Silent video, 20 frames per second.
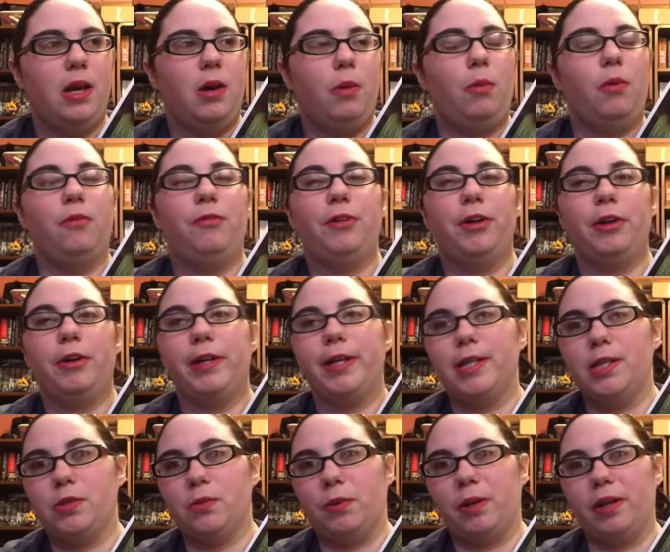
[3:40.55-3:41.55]
Well, Fury
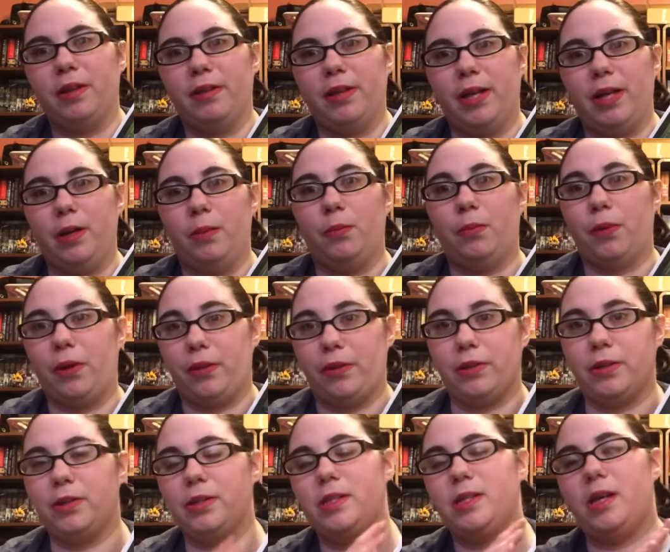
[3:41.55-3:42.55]
is one of the
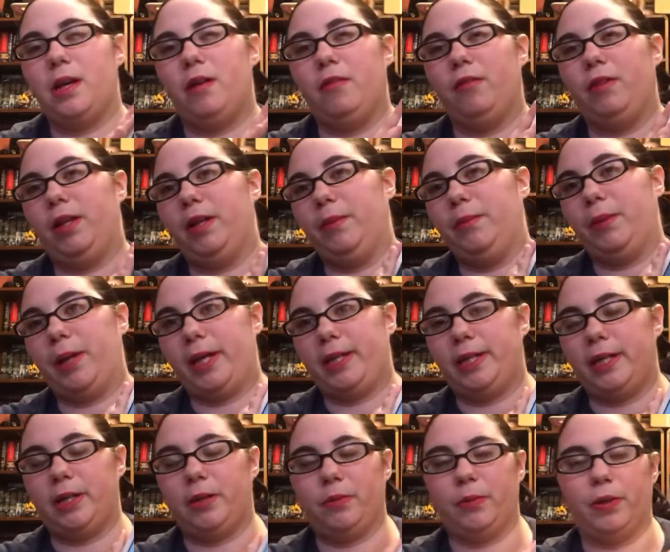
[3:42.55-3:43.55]
brothers of the Black
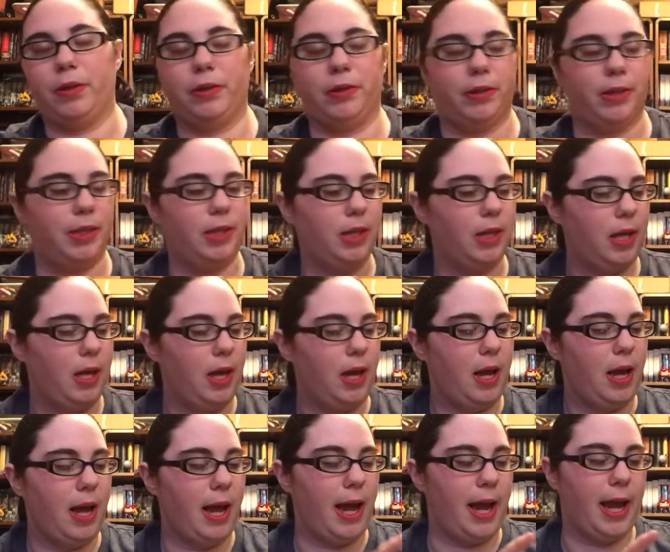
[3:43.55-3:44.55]
Dagger Brotherhood,
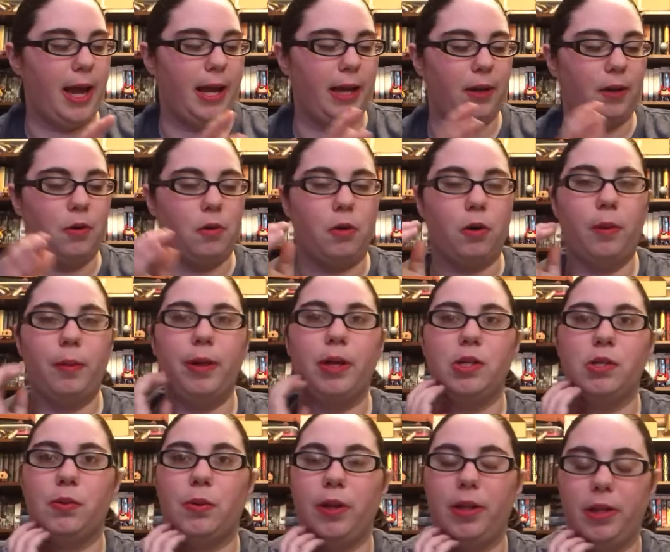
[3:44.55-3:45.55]
and Cormia
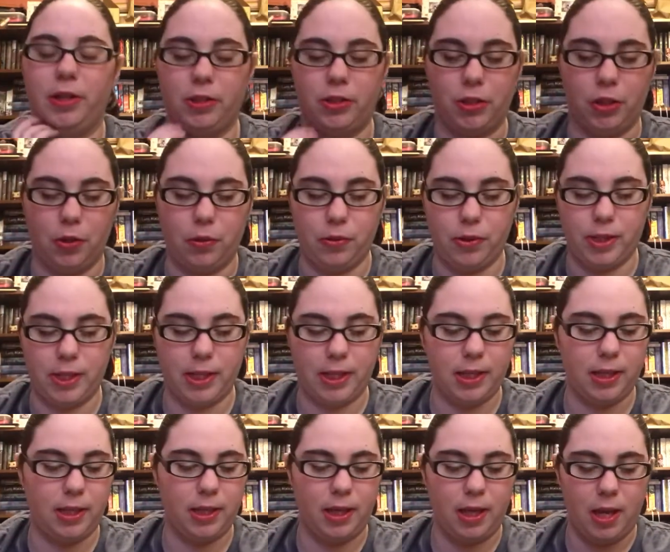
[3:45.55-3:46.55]
is one of the
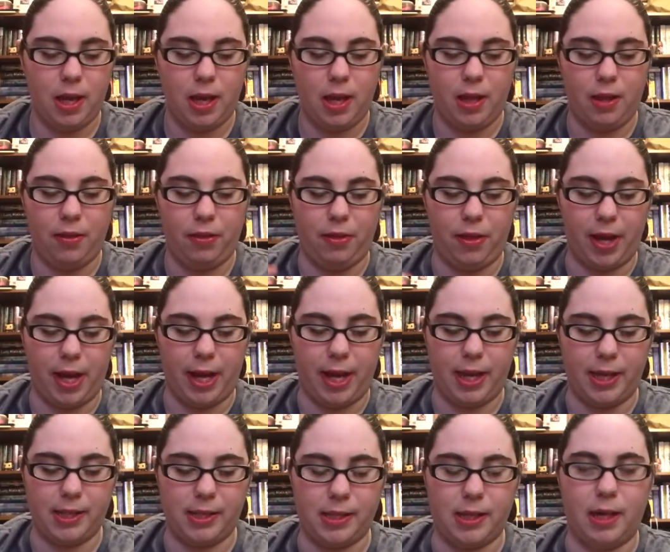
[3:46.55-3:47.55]
chosen
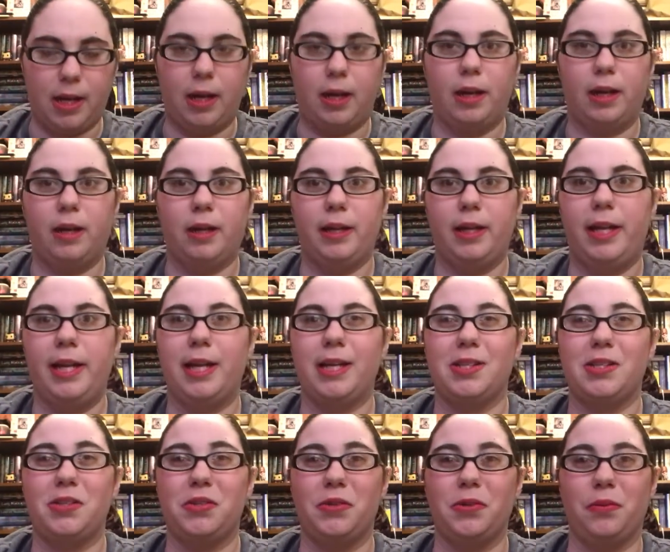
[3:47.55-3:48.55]
that he
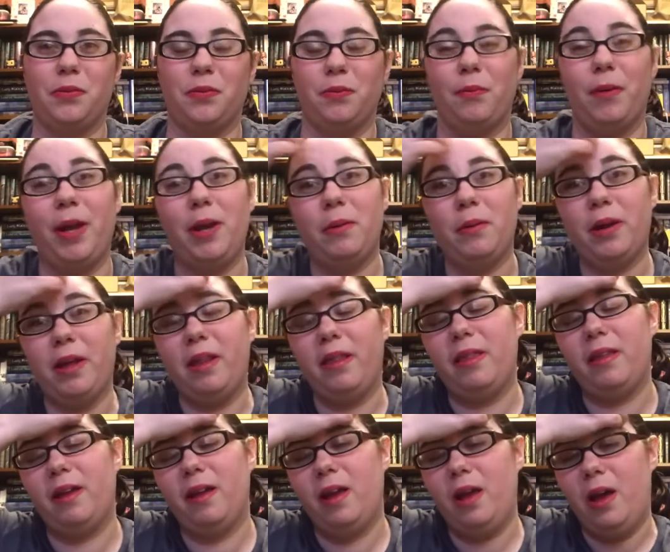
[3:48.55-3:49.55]
has to mate
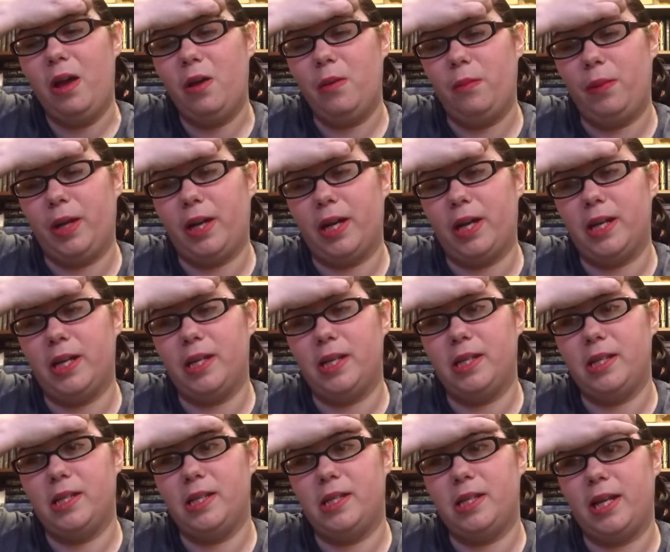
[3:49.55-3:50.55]
with,
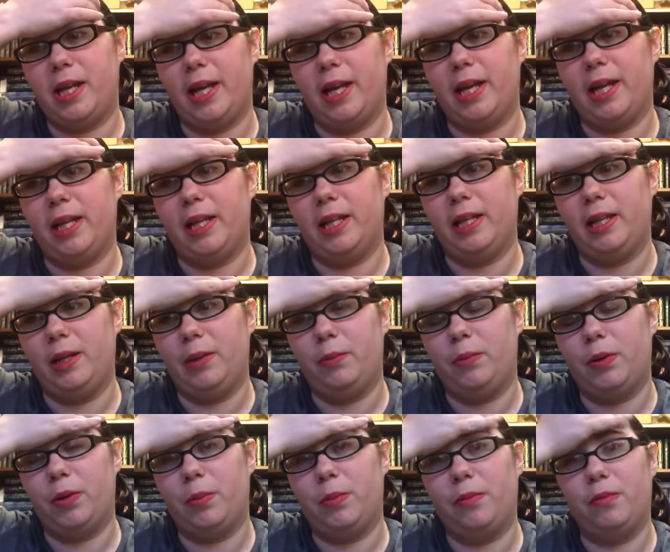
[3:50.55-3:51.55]
because in the
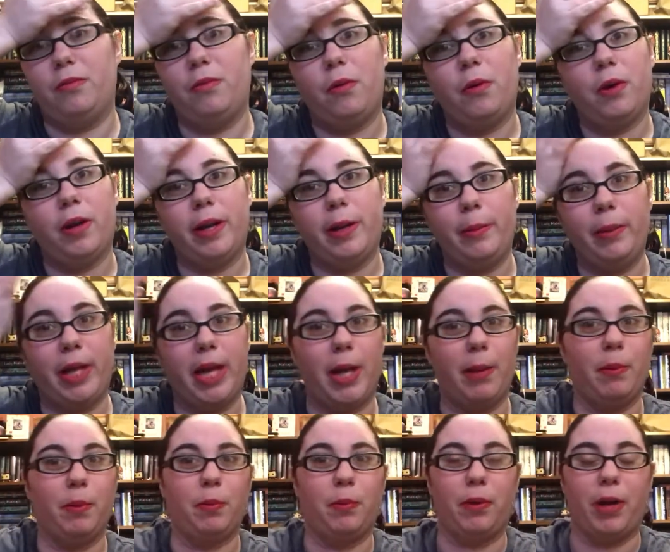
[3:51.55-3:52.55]
book before he
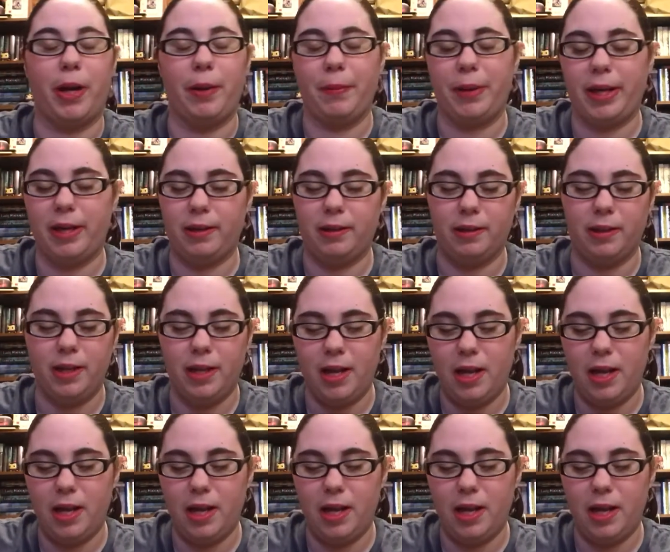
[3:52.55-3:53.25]
became the Primale,